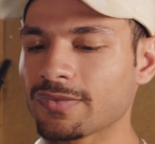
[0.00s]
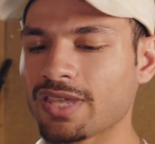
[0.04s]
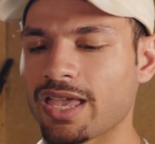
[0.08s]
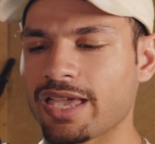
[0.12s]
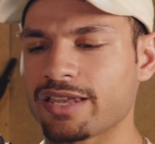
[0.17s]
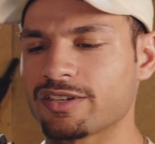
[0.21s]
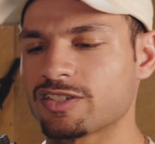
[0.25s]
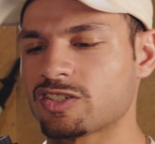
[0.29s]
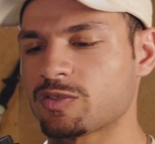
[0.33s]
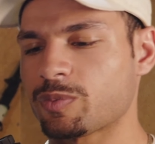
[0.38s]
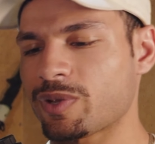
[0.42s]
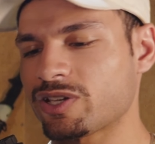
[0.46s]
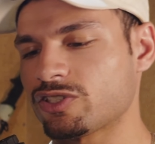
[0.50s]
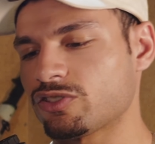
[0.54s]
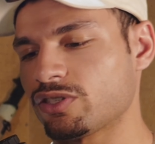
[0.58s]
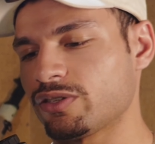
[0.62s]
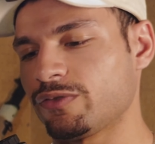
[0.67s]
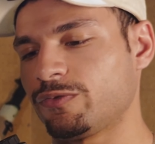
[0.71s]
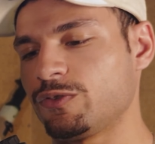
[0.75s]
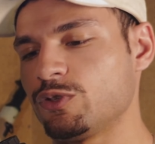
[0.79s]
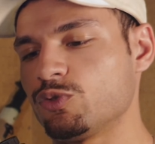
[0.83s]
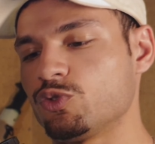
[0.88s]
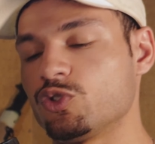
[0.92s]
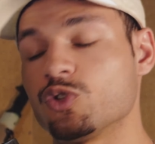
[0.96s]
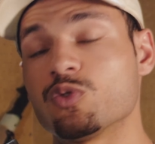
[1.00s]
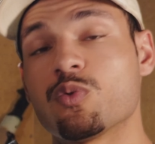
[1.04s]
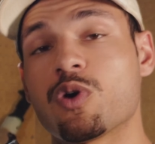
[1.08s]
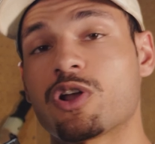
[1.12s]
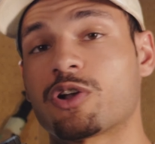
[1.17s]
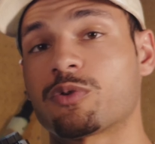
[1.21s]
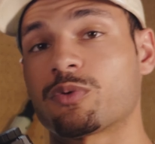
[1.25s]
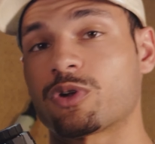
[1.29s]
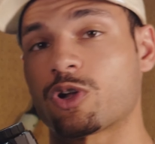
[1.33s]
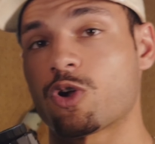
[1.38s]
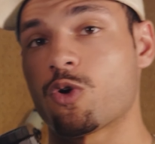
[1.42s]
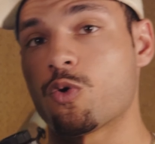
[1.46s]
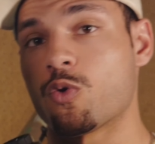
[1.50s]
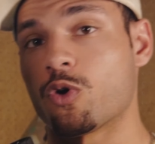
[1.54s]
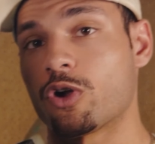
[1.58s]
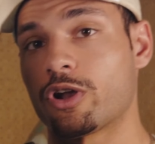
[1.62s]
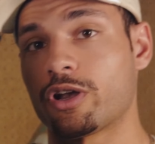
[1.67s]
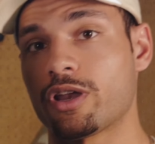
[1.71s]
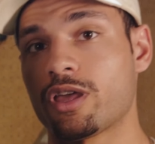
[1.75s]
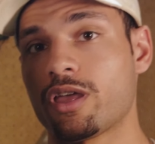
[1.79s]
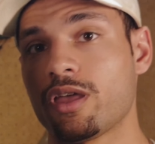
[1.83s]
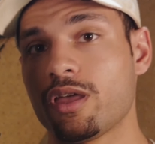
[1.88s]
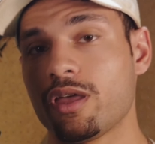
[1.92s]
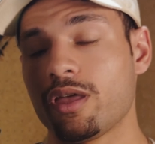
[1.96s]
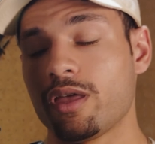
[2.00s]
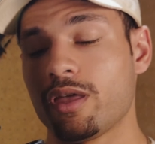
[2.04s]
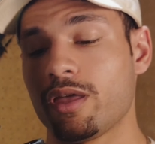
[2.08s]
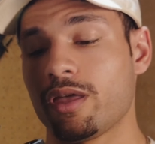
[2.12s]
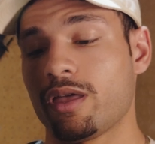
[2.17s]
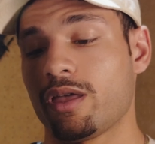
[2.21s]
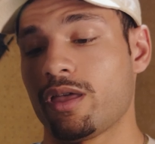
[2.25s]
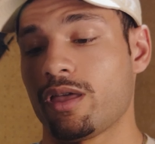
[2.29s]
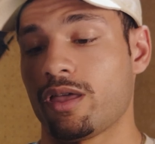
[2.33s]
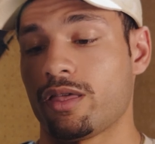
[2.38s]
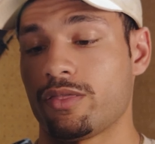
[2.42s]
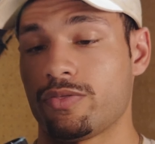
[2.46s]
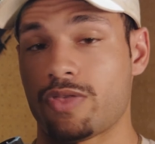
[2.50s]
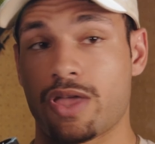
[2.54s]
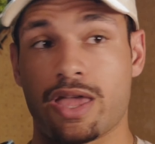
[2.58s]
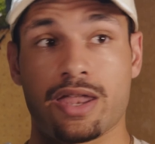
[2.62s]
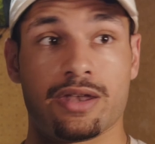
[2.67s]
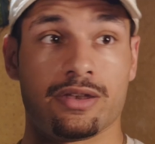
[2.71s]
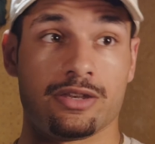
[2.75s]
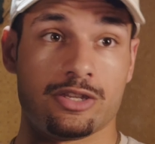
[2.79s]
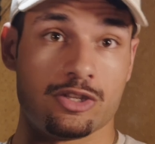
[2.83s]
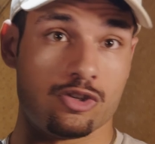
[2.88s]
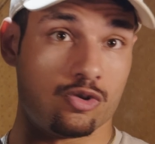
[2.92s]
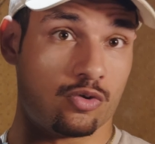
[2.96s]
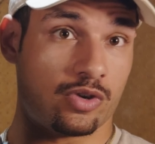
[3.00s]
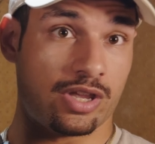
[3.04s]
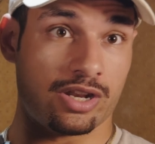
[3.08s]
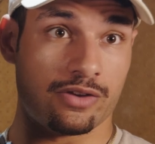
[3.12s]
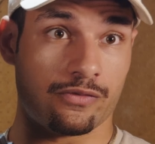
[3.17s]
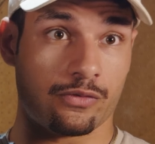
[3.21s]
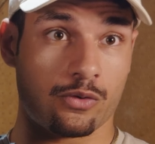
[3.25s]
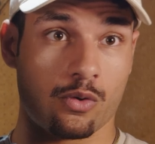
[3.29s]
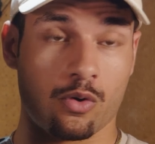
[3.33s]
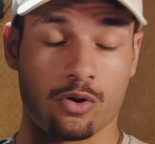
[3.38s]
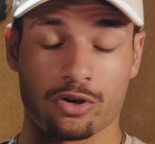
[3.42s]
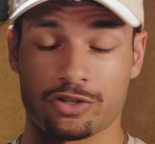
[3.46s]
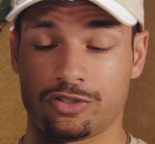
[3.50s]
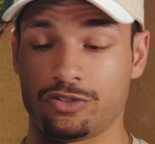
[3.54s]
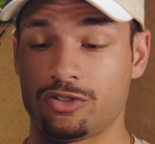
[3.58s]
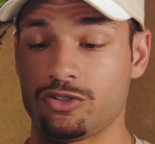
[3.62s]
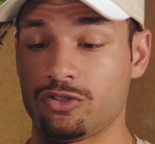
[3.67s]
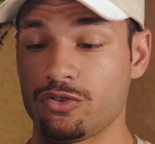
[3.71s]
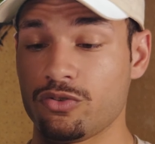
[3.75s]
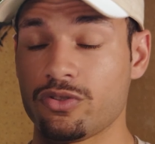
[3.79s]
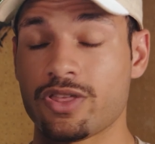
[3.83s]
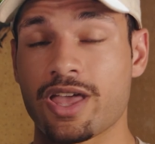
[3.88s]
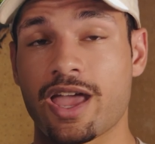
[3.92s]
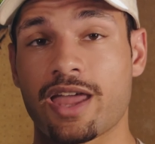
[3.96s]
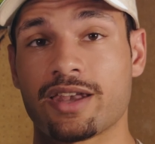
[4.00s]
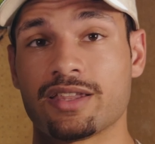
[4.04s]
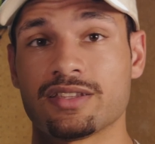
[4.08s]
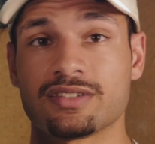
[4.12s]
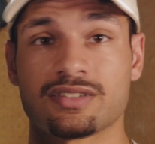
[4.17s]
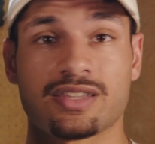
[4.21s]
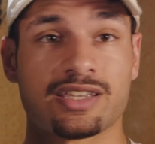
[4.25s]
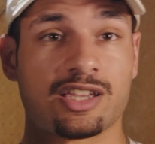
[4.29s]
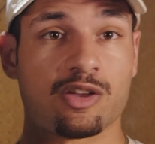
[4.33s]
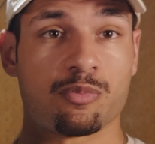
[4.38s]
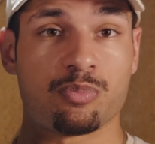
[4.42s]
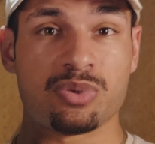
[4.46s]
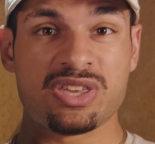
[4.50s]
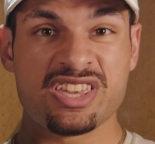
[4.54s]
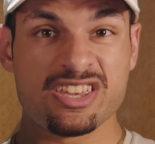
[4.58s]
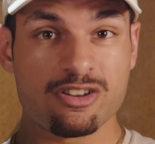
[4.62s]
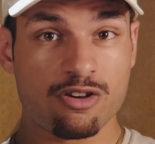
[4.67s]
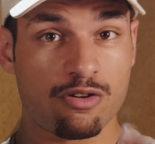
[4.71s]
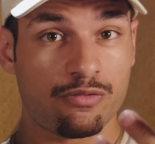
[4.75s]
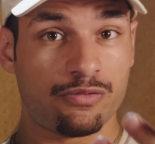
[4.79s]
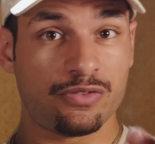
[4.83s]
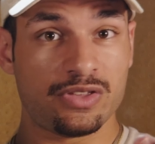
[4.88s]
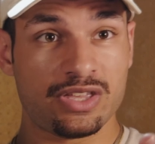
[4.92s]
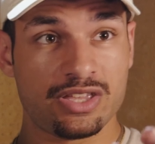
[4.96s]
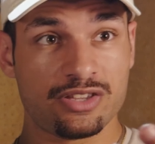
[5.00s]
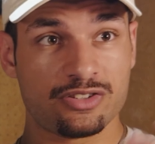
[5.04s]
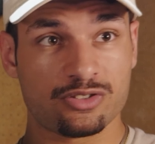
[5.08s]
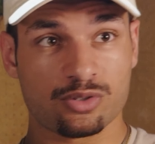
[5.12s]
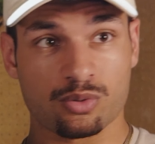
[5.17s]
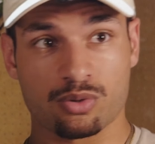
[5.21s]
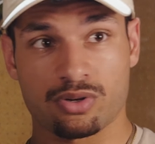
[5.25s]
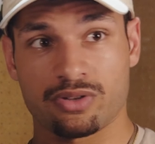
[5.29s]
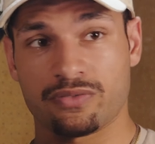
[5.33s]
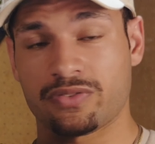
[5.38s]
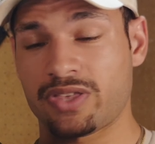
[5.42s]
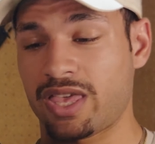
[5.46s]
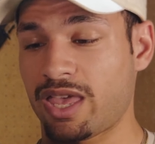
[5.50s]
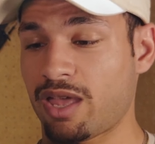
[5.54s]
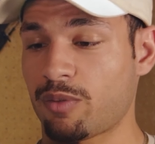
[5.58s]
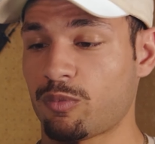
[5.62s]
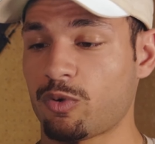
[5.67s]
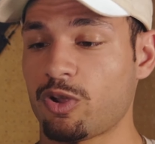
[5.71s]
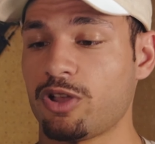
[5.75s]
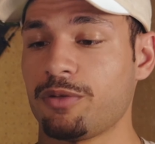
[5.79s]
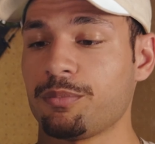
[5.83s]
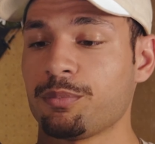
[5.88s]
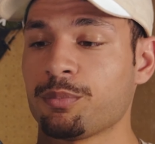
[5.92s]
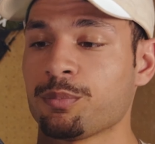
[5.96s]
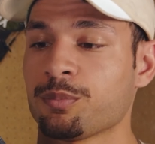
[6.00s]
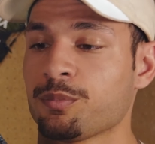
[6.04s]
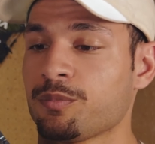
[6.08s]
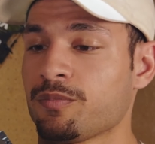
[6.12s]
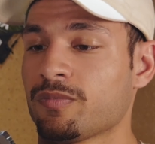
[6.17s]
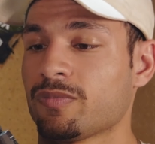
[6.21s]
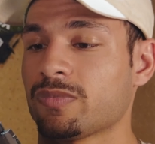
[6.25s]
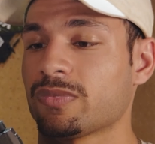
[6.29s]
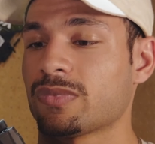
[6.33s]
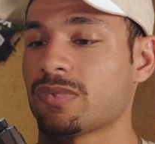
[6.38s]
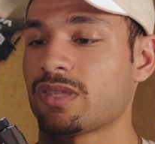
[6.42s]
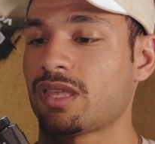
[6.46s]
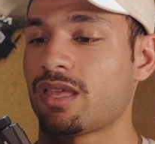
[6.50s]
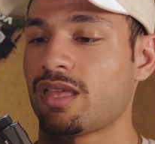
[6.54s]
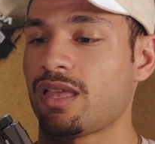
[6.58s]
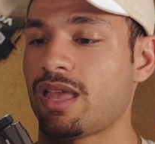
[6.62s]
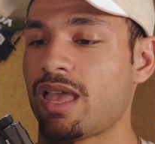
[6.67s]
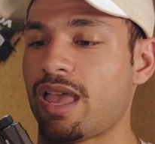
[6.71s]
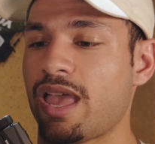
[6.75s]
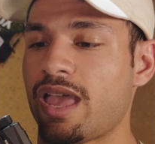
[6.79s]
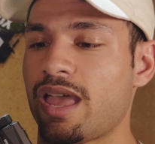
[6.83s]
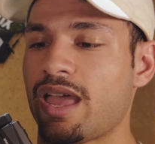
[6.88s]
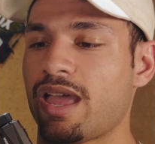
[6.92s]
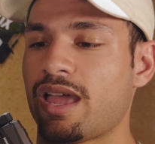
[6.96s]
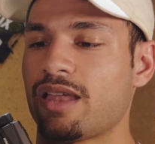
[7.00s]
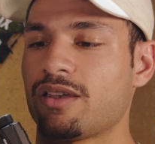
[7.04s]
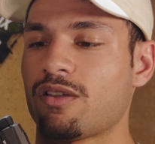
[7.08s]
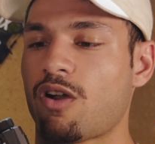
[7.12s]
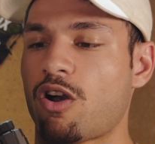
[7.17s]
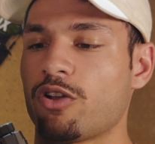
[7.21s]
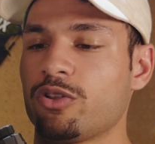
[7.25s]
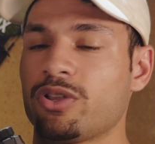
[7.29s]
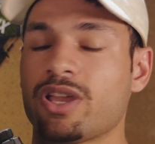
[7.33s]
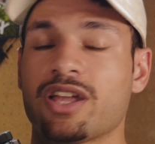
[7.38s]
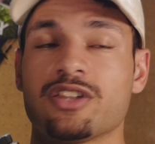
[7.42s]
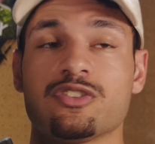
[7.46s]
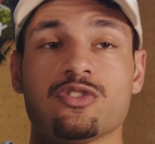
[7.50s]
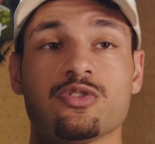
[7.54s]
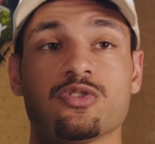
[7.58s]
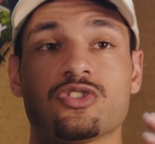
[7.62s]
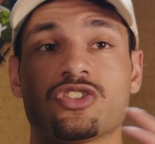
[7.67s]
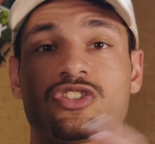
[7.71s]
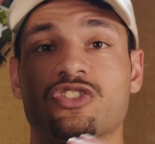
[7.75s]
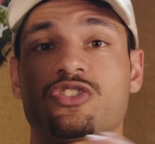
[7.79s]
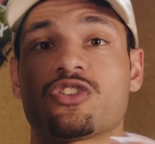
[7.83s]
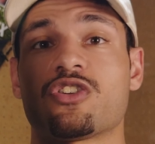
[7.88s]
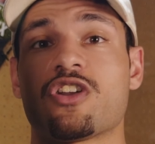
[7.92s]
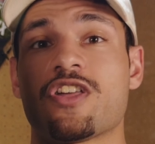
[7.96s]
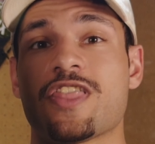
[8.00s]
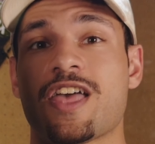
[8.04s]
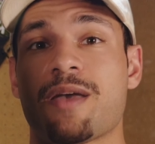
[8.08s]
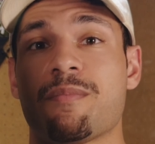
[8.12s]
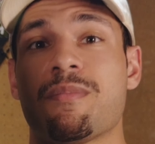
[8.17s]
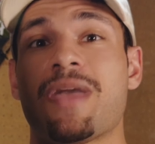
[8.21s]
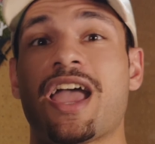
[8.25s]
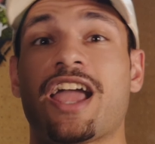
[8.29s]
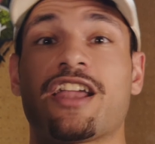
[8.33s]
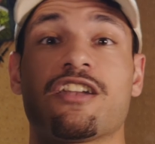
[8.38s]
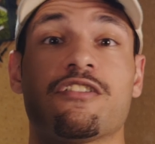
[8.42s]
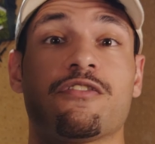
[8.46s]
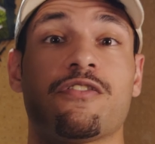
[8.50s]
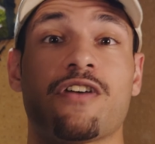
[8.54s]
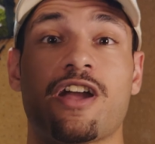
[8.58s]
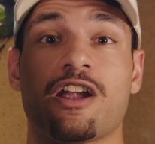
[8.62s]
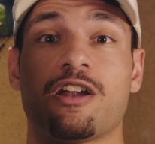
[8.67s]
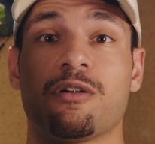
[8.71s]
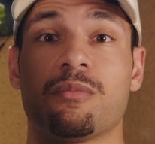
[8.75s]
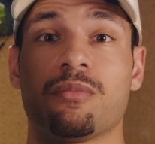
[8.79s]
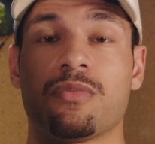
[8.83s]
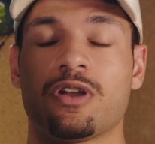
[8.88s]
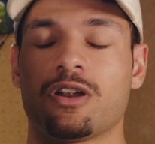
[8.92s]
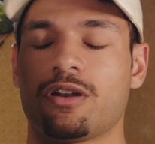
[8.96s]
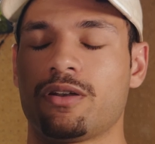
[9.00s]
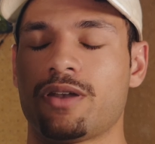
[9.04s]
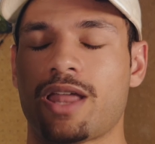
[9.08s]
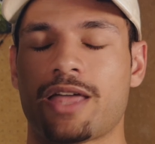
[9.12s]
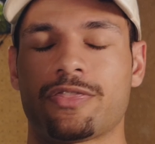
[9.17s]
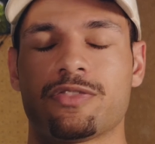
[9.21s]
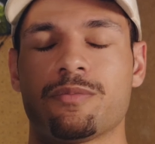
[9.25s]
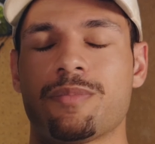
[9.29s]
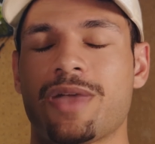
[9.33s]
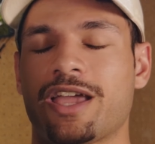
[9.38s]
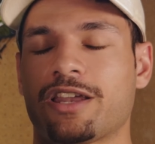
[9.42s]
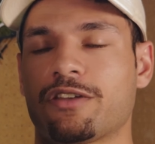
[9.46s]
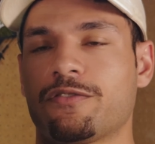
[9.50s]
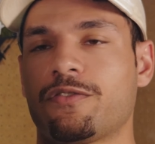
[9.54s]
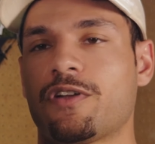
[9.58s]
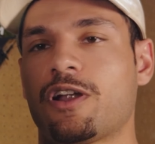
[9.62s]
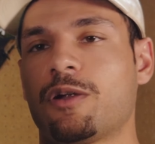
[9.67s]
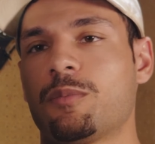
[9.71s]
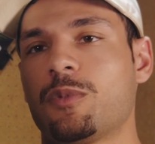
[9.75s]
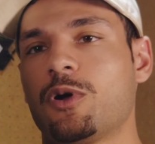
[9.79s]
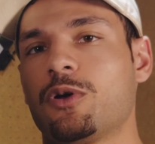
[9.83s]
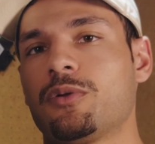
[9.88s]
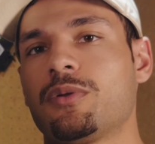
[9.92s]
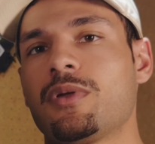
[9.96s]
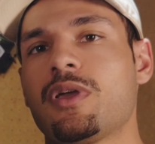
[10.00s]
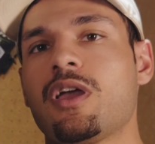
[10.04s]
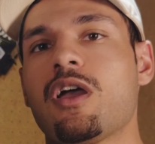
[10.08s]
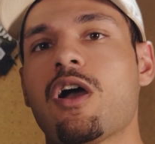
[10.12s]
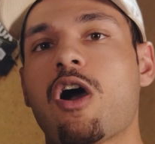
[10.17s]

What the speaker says: And especially if you do want to record, then you can, of course, do that as like a POV sort of camera. And all you got to do is just turn on that magnifier, or not the magnifier mode.